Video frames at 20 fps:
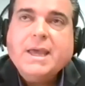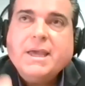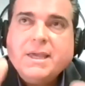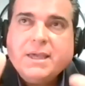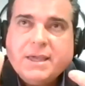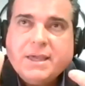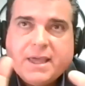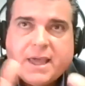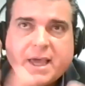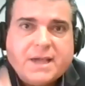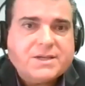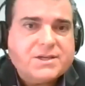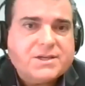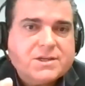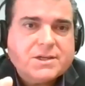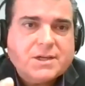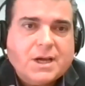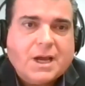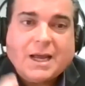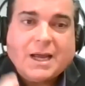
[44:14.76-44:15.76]

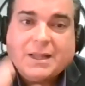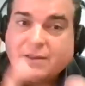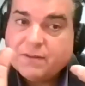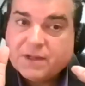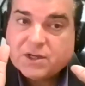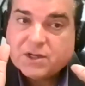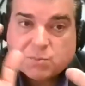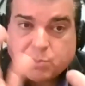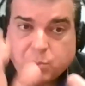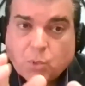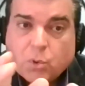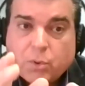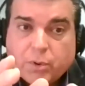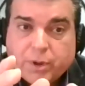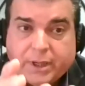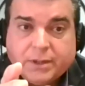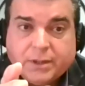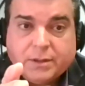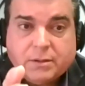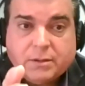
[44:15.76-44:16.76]
Yes, at this
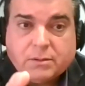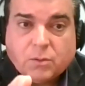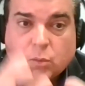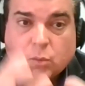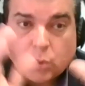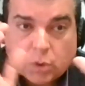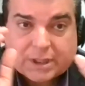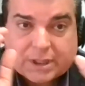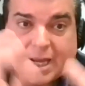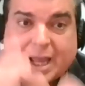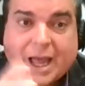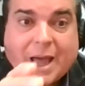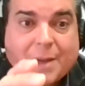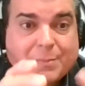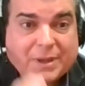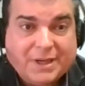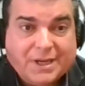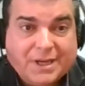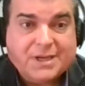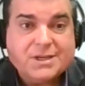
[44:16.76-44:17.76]
point, what
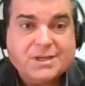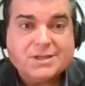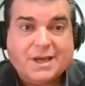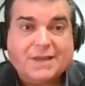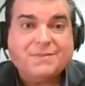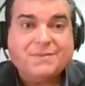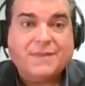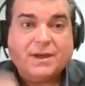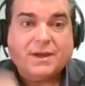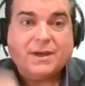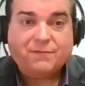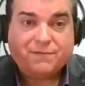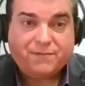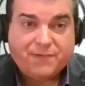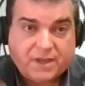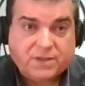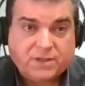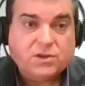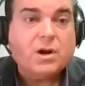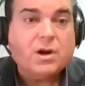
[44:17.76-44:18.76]
happened is that the
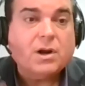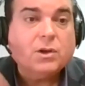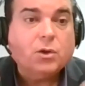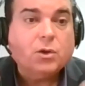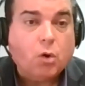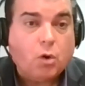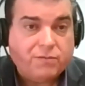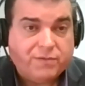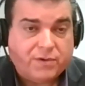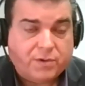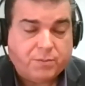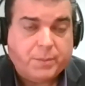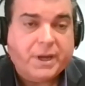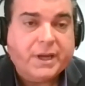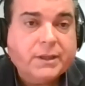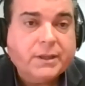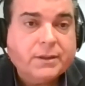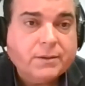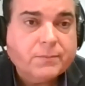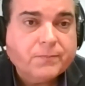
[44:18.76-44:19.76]
federal
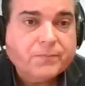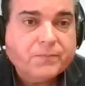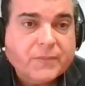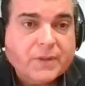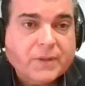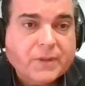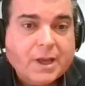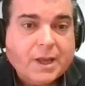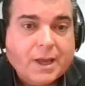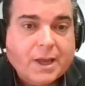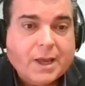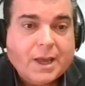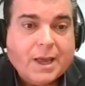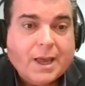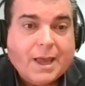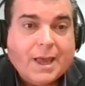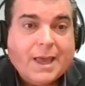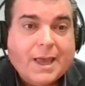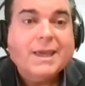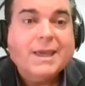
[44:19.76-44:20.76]
government,
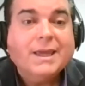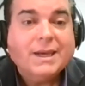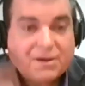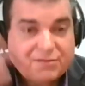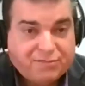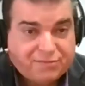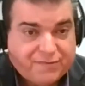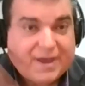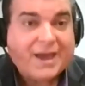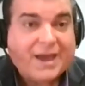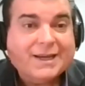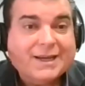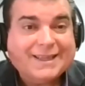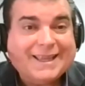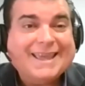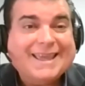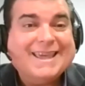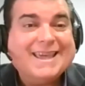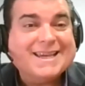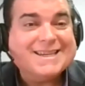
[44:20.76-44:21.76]
in effect,
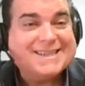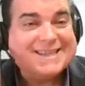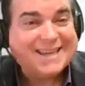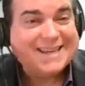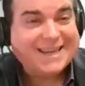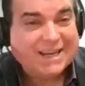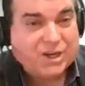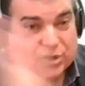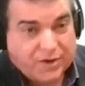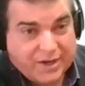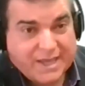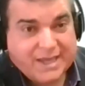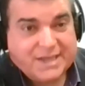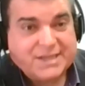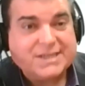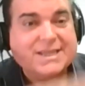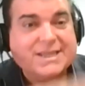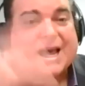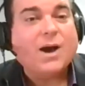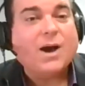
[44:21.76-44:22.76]
has
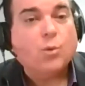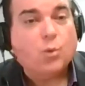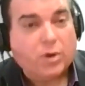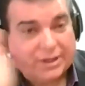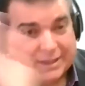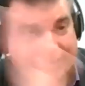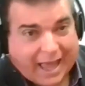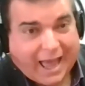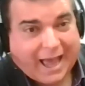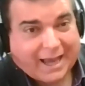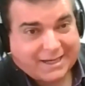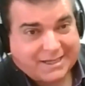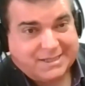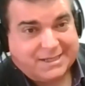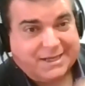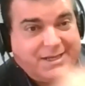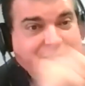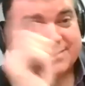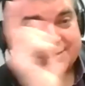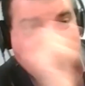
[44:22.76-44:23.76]
increased our
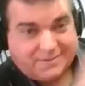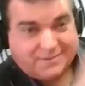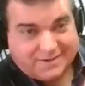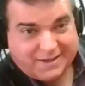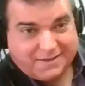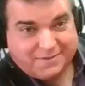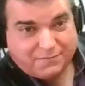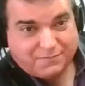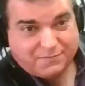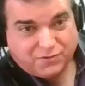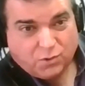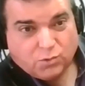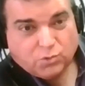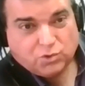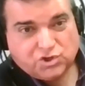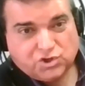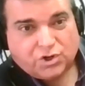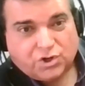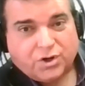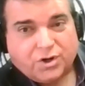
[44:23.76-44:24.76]
taxes in the
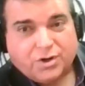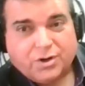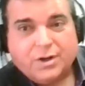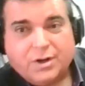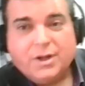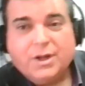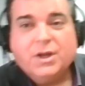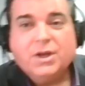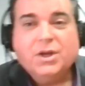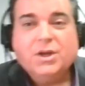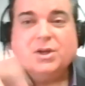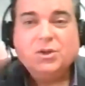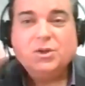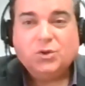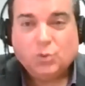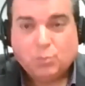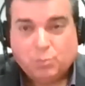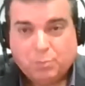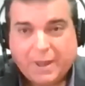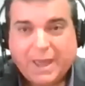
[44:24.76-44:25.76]
future
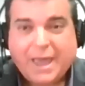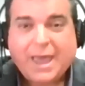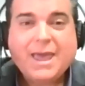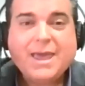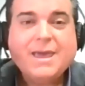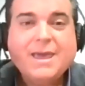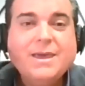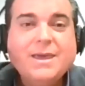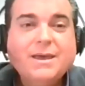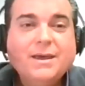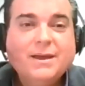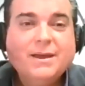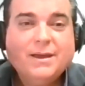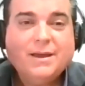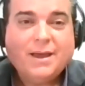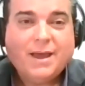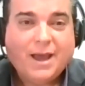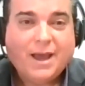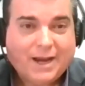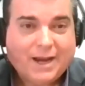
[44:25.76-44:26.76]
to pay
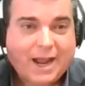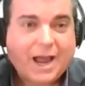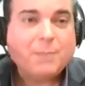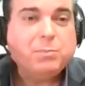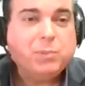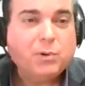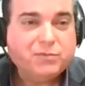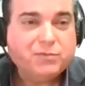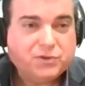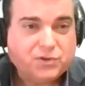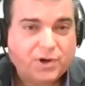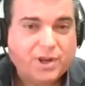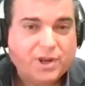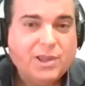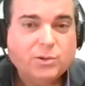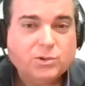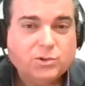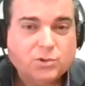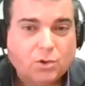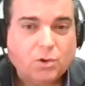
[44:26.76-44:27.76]
a couple of $1
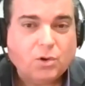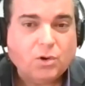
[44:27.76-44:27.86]
trillion